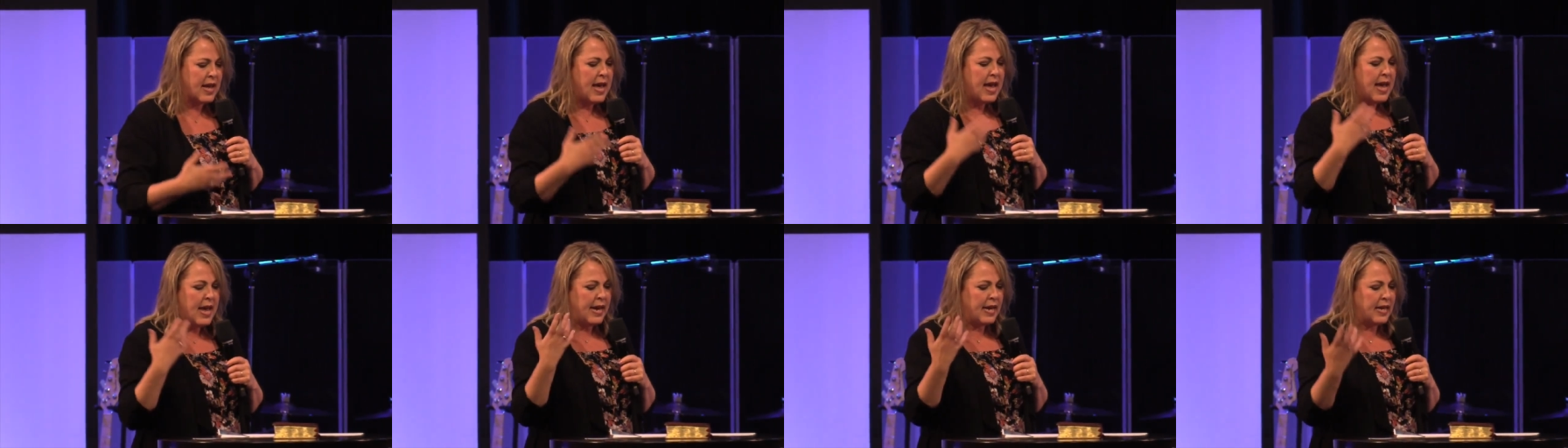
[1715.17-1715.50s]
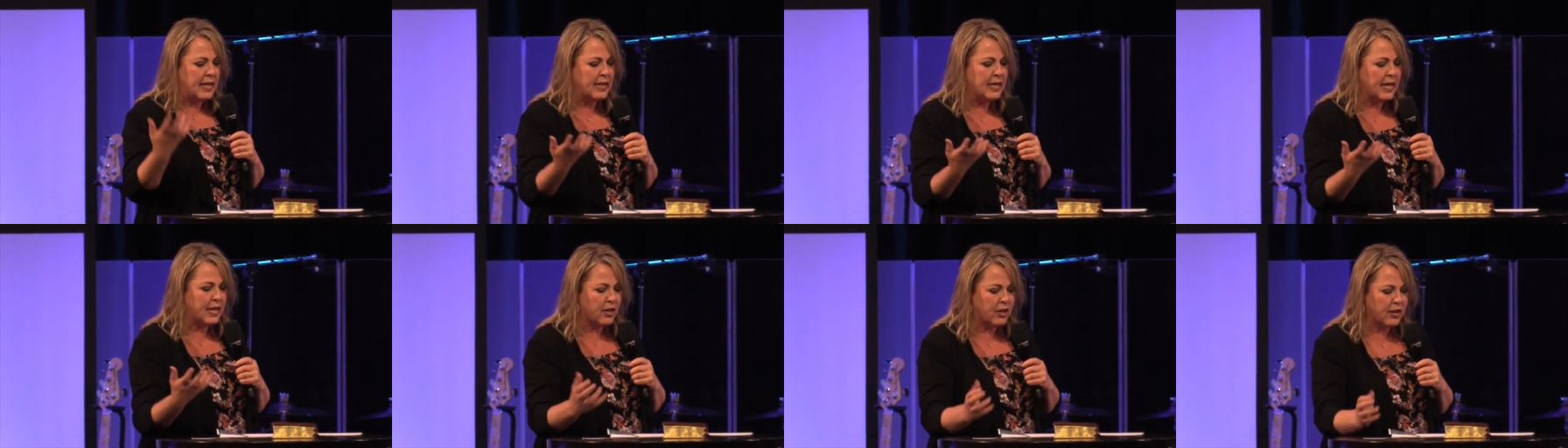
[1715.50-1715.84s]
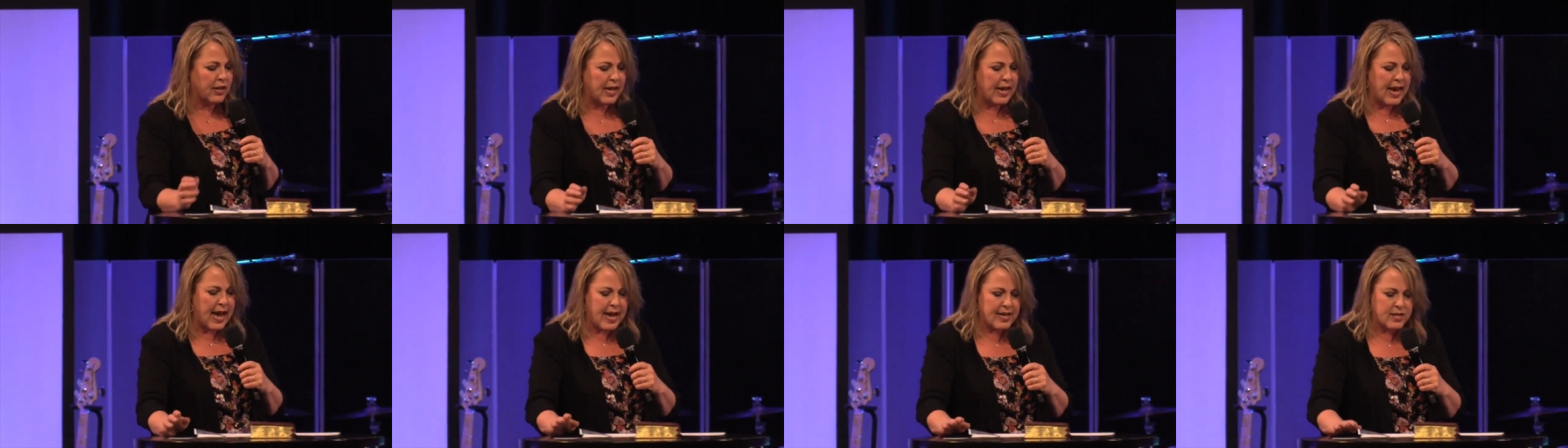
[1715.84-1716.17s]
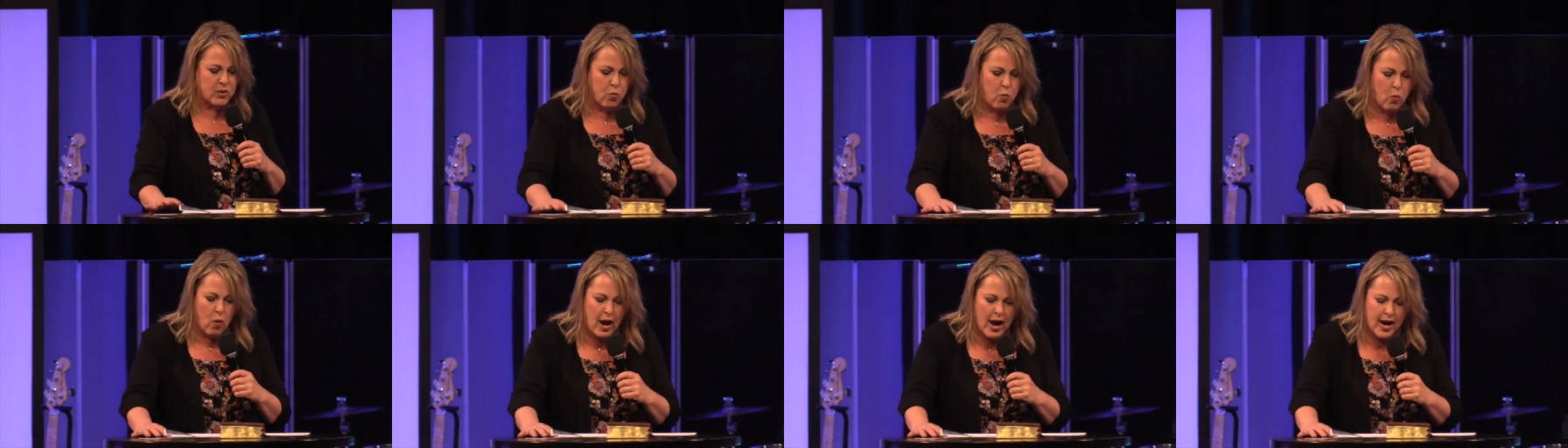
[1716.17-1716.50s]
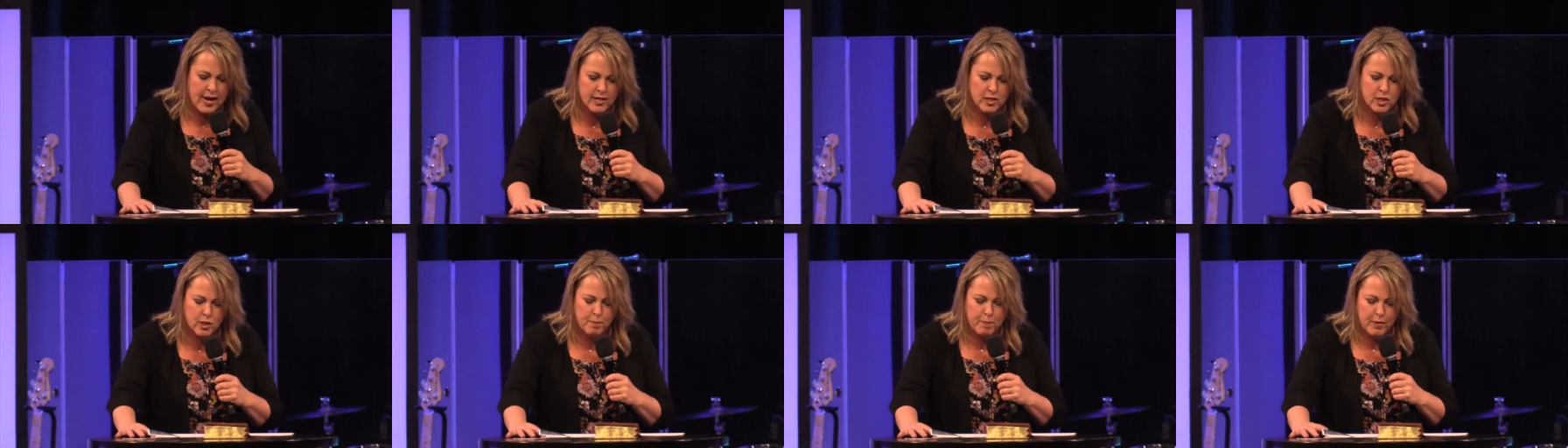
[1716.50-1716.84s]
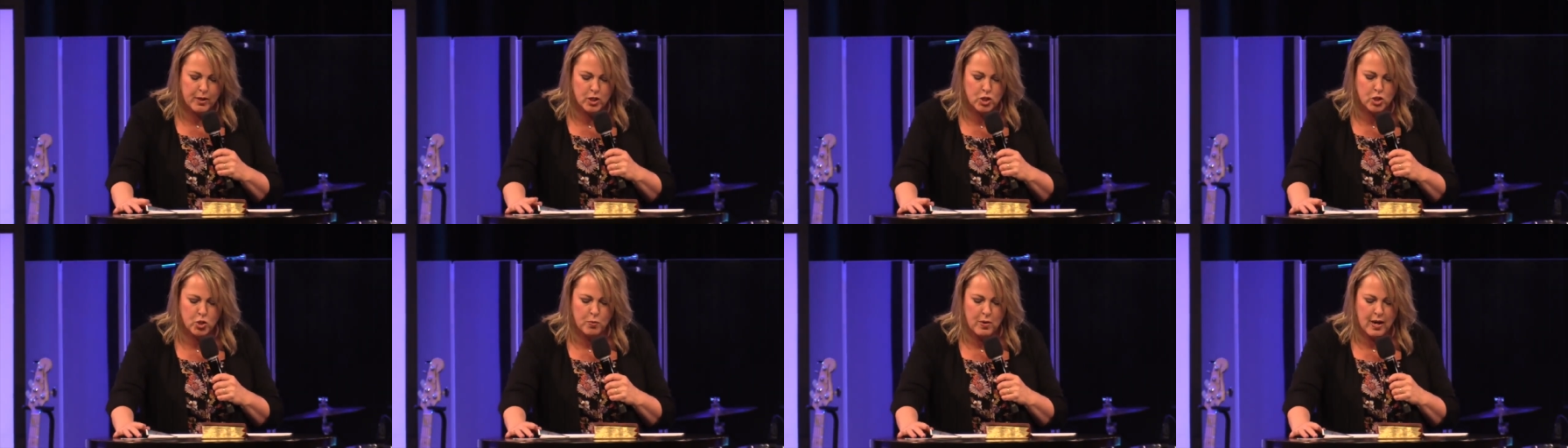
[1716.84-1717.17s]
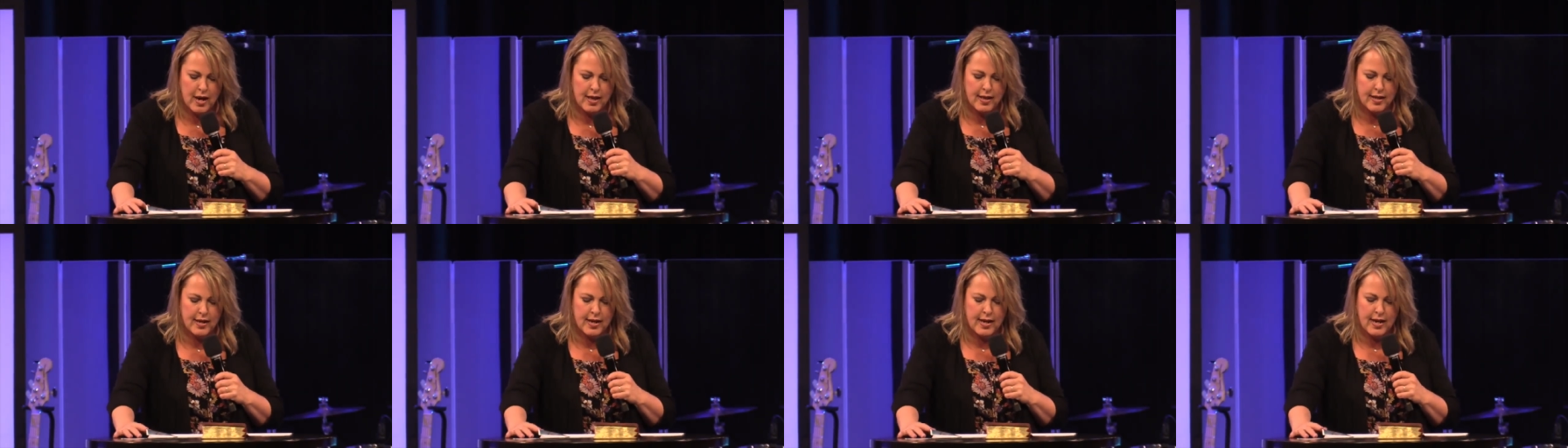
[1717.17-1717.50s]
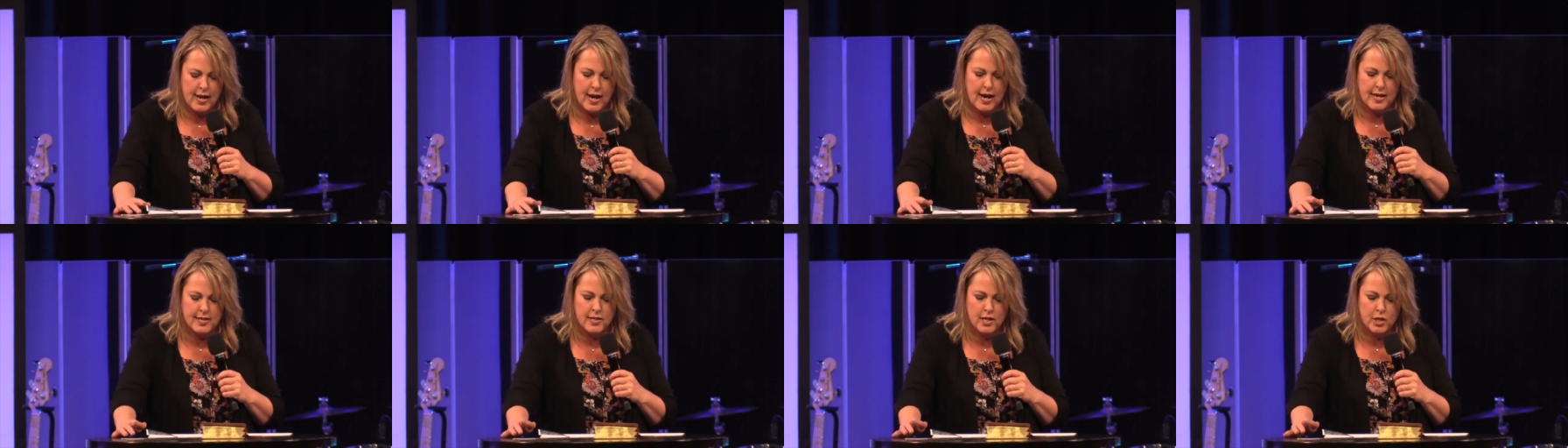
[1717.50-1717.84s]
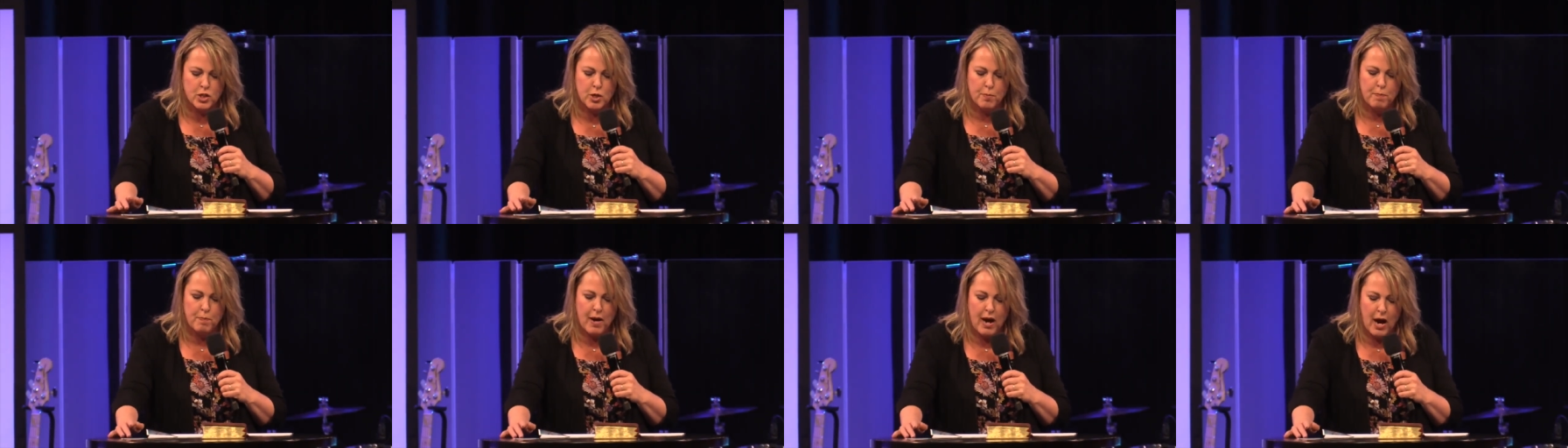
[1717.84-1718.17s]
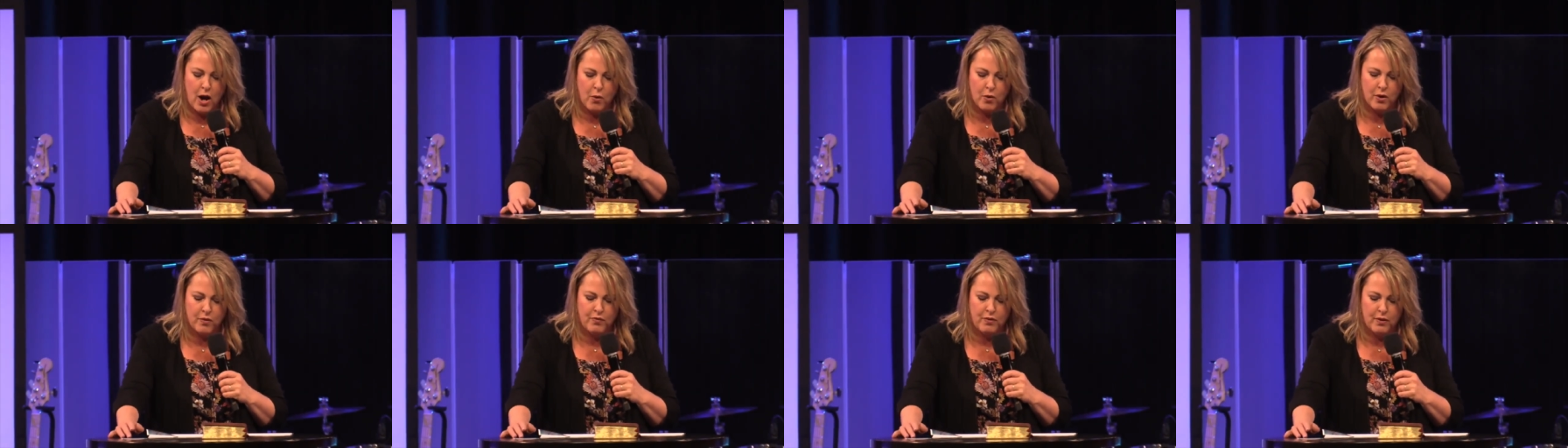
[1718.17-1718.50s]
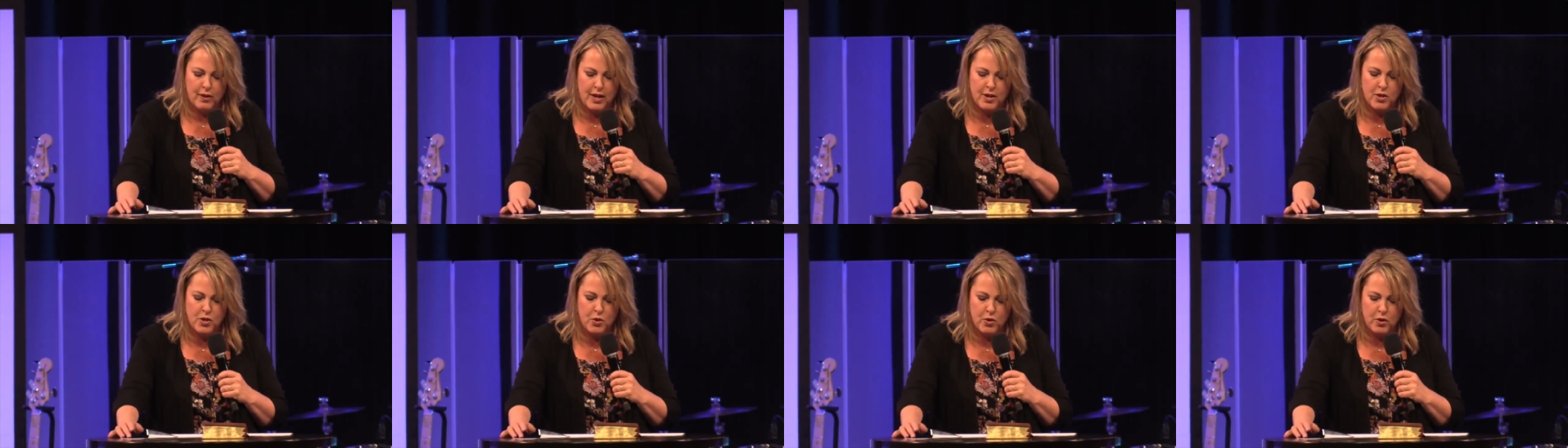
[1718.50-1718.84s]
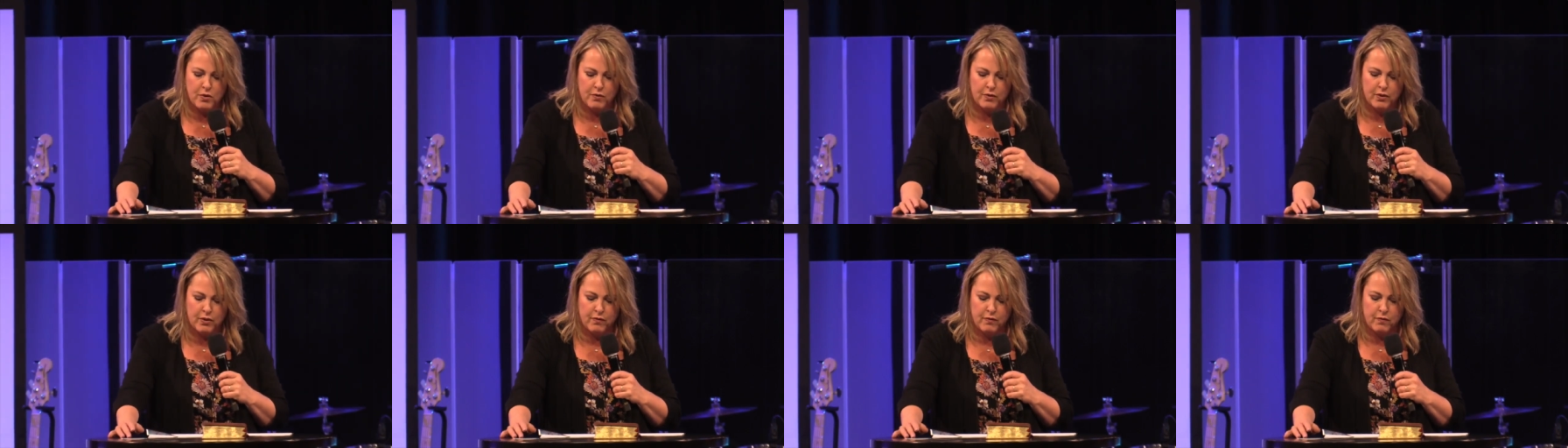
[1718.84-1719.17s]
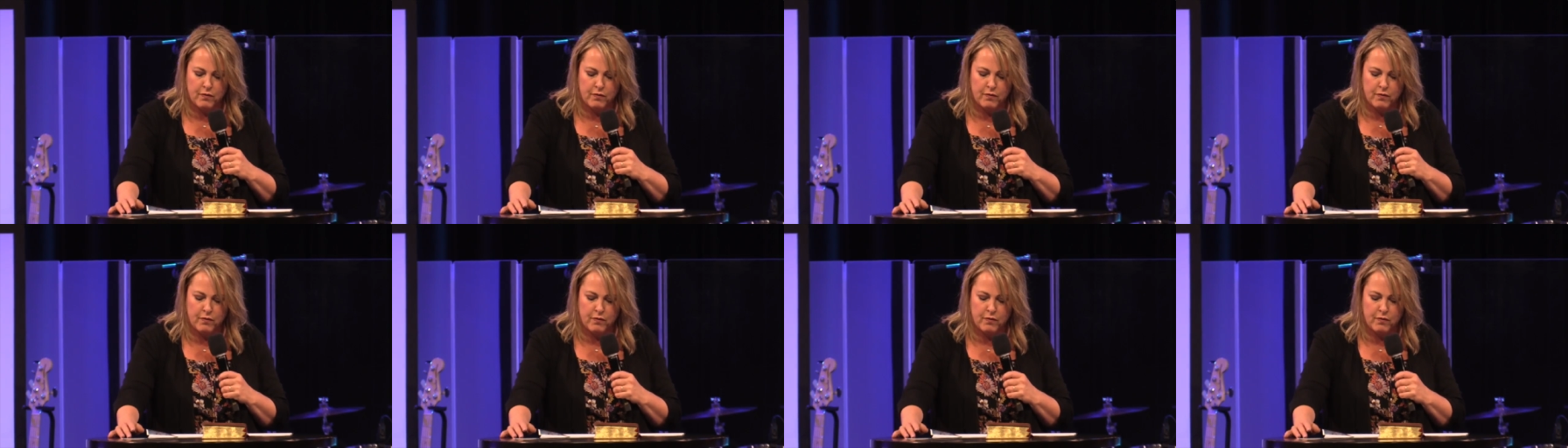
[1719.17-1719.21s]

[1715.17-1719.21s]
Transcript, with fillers: He literally asks, why is spirituality such a powerful and universal?